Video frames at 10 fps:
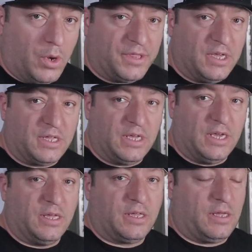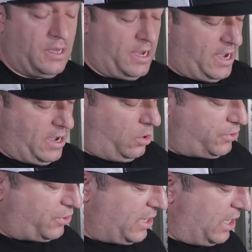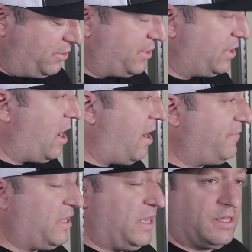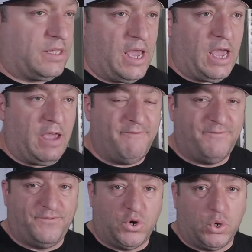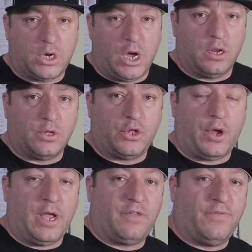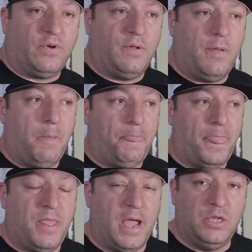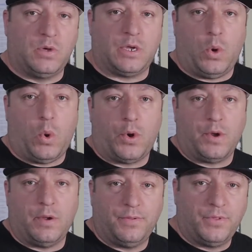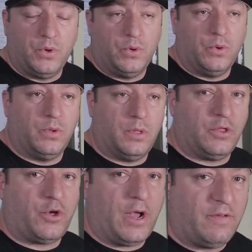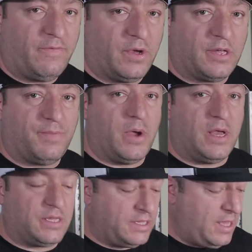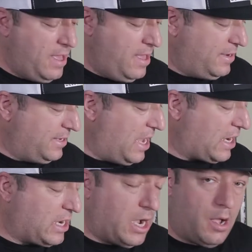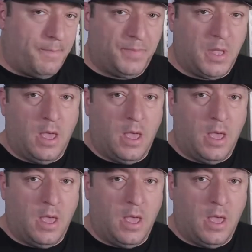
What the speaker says: what this is, UltraColor soft is a full color transfer that you can order through transferexpress.com.